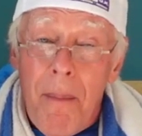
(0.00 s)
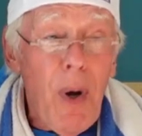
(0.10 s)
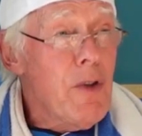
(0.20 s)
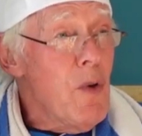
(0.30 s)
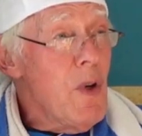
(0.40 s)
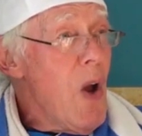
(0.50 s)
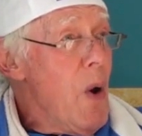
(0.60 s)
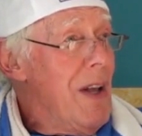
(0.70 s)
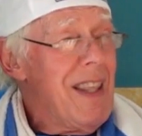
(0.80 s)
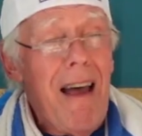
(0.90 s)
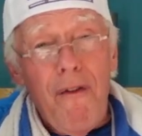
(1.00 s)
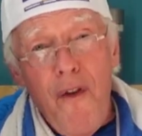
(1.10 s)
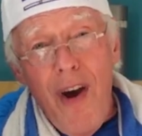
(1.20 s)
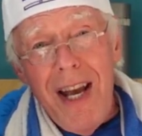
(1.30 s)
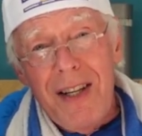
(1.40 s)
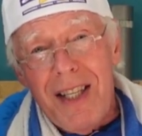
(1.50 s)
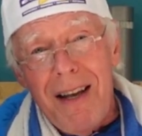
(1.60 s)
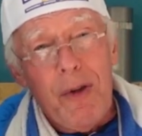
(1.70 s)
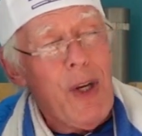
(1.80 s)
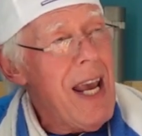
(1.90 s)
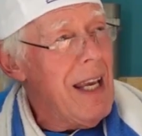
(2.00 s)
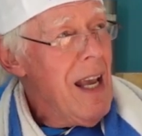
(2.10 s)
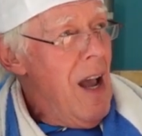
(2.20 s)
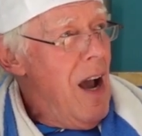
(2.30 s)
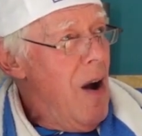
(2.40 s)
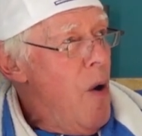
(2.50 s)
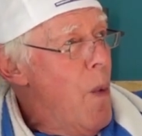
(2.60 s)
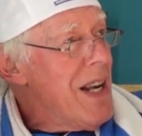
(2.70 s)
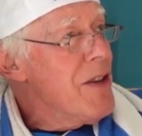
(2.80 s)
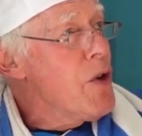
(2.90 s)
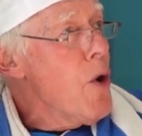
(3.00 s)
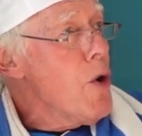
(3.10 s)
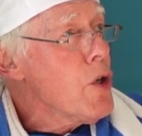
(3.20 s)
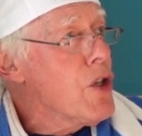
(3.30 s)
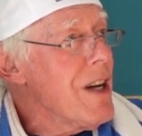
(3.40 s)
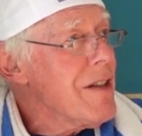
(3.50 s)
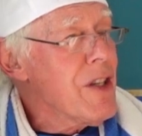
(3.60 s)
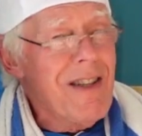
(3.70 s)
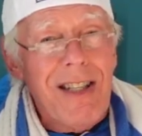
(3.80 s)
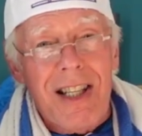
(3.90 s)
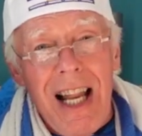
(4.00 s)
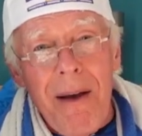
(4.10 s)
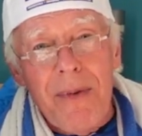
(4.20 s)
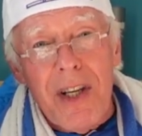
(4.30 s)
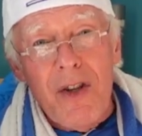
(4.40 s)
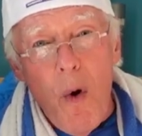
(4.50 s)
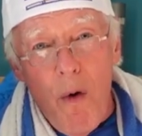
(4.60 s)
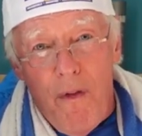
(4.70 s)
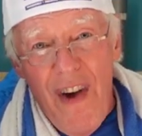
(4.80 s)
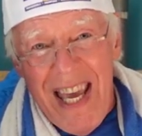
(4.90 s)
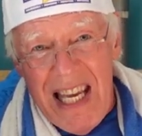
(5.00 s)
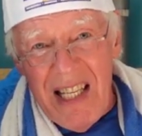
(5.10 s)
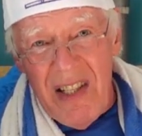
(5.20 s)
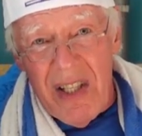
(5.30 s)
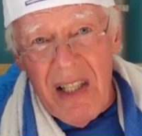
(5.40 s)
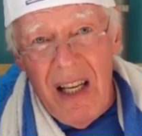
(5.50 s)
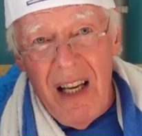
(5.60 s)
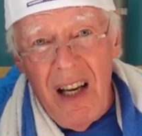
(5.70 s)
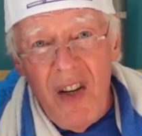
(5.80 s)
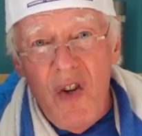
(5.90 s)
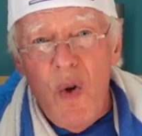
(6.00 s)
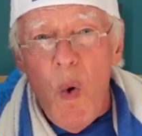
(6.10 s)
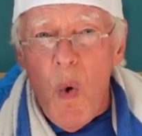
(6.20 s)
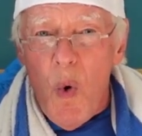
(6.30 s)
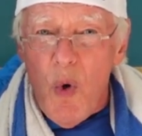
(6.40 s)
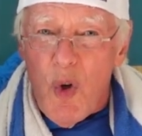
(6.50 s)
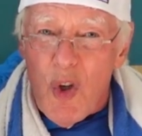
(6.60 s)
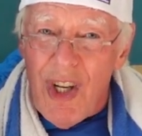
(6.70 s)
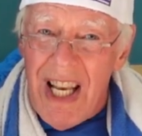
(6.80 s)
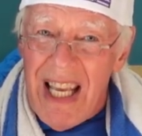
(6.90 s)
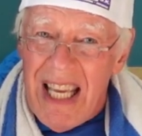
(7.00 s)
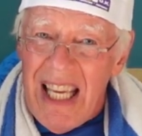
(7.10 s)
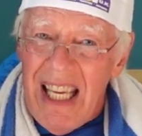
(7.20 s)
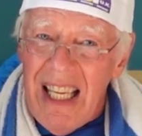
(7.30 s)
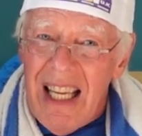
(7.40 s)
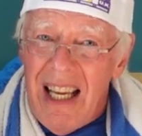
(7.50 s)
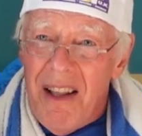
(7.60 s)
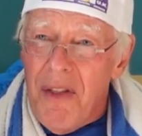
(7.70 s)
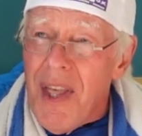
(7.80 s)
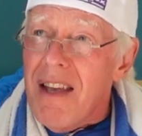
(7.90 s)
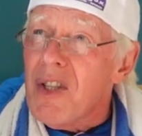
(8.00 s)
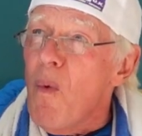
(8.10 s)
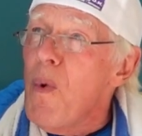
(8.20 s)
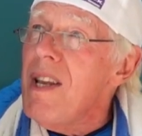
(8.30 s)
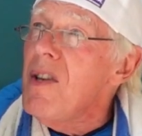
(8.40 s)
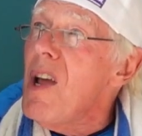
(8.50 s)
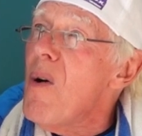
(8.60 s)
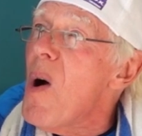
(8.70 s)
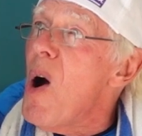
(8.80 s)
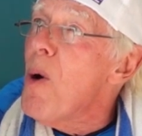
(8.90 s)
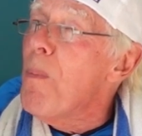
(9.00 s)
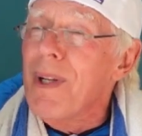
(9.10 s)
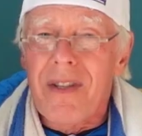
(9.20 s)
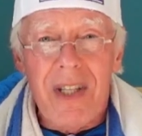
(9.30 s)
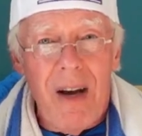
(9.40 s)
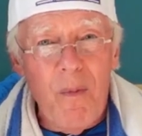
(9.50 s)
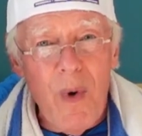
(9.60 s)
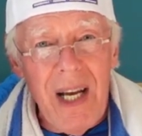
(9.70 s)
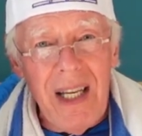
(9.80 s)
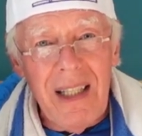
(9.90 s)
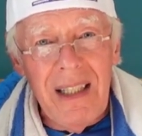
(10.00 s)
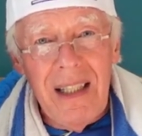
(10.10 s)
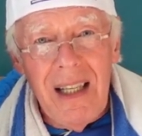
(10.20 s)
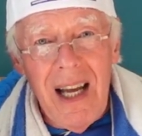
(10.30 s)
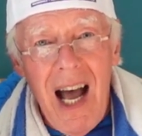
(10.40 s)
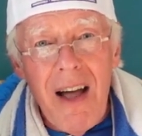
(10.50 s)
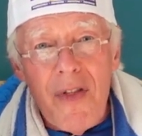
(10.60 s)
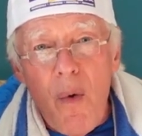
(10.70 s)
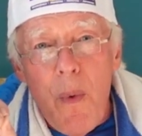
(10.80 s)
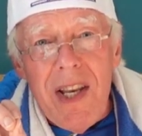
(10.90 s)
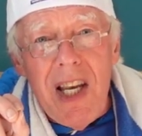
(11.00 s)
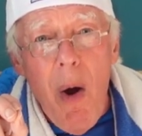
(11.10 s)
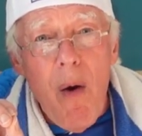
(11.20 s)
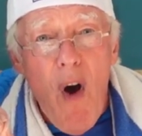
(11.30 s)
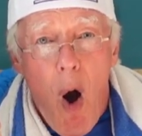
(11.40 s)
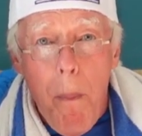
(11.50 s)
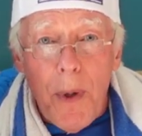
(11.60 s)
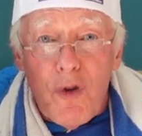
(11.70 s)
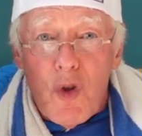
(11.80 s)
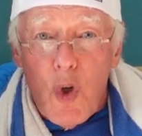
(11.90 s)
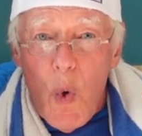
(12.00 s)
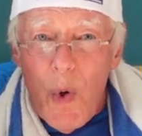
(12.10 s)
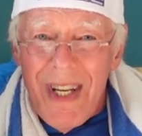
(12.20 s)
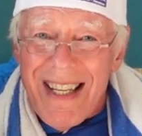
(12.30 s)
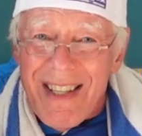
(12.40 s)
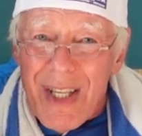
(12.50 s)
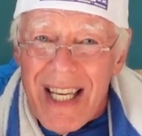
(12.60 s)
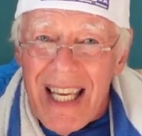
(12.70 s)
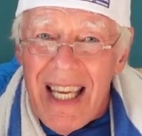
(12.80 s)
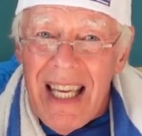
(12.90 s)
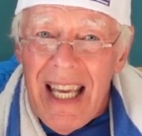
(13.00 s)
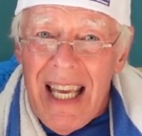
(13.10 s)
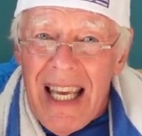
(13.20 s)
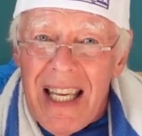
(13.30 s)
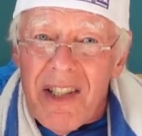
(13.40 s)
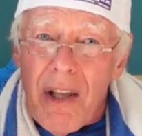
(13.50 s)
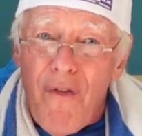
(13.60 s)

But you know, that phrase, that saying, when a door shuts and slams in your face, usually there's a window open somewhere. And the window of opportunity is the